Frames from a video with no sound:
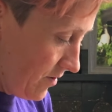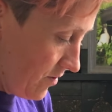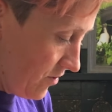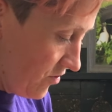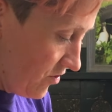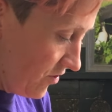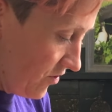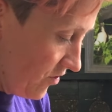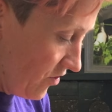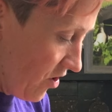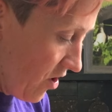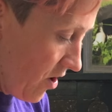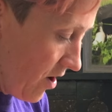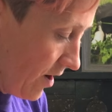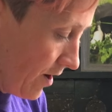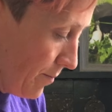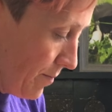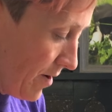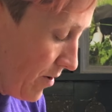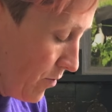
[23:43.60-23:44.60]
just
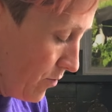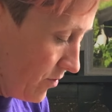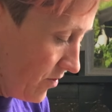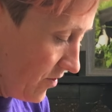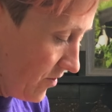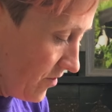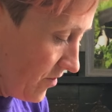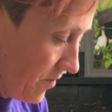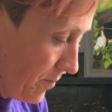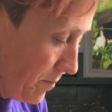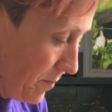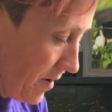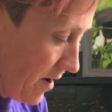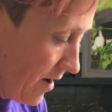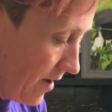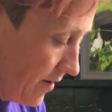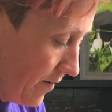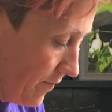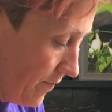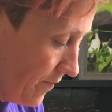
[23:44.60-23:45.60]
talk about some
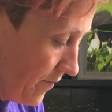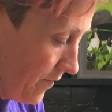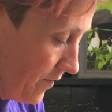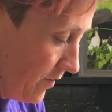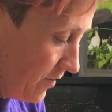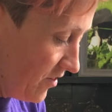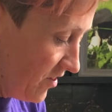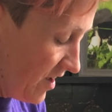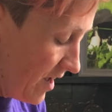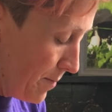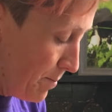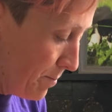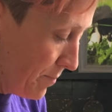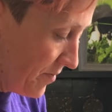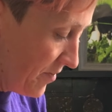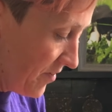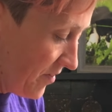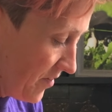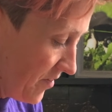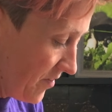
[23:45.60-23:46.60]
kind of
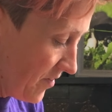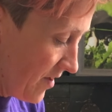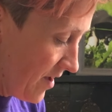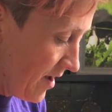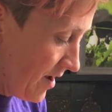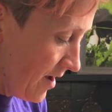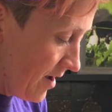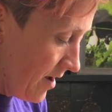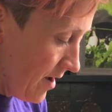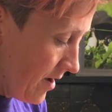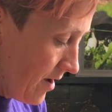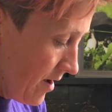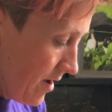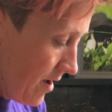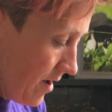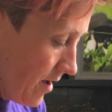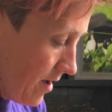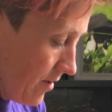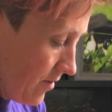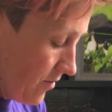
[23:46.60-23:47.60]
tips.
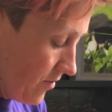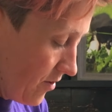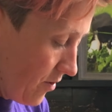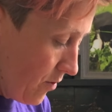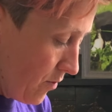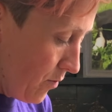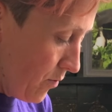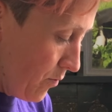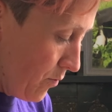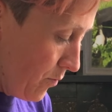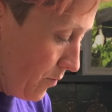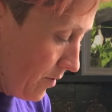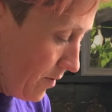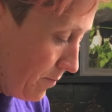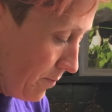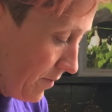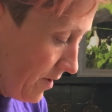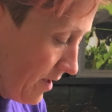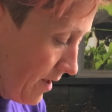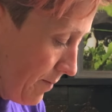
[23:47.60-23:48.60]
So
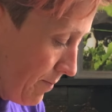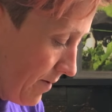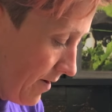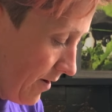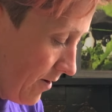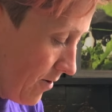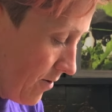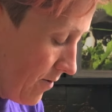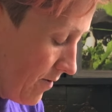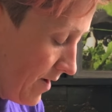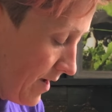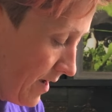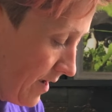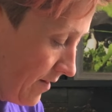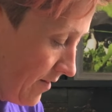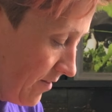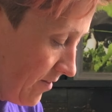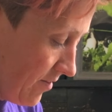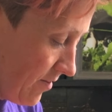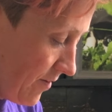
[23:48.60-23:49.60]
keeping going,
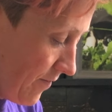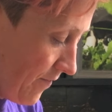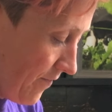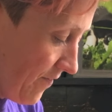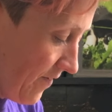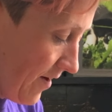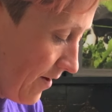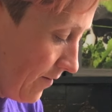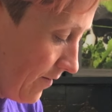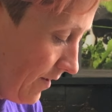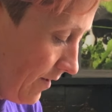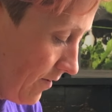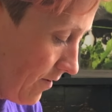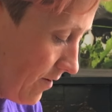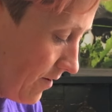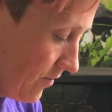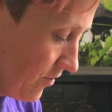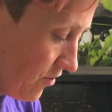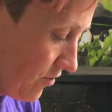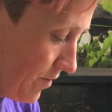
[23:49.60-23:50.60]
this is a fairly
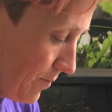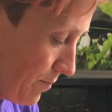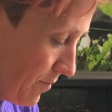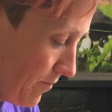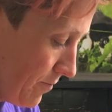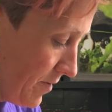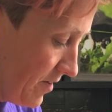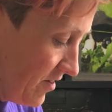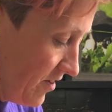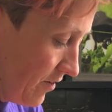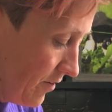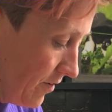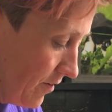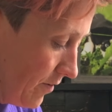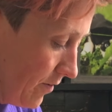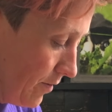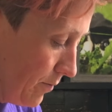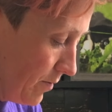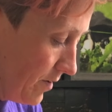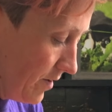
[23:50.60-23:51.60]
long strip of
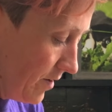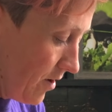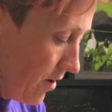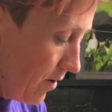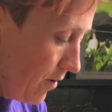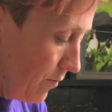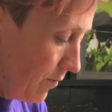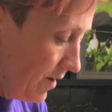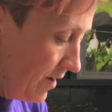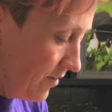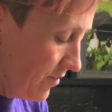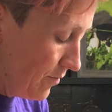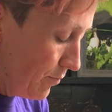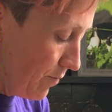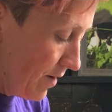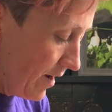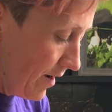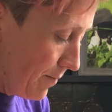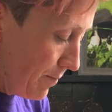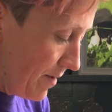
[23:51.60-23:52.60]
material. I wouldn't always
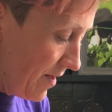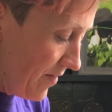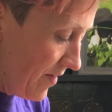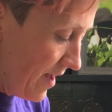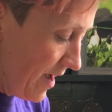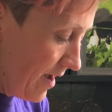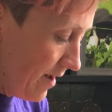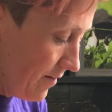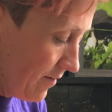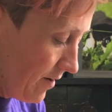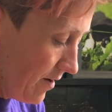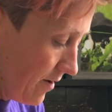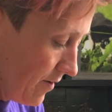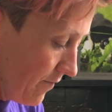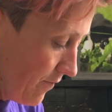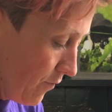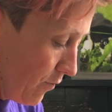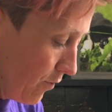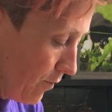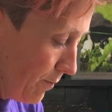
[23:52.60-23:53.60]
recommend that
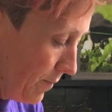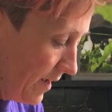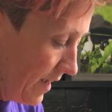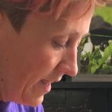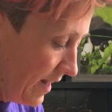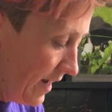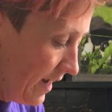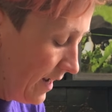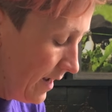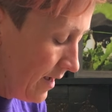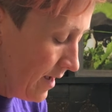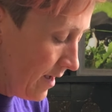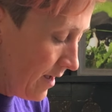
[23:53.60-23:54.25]
for beginning,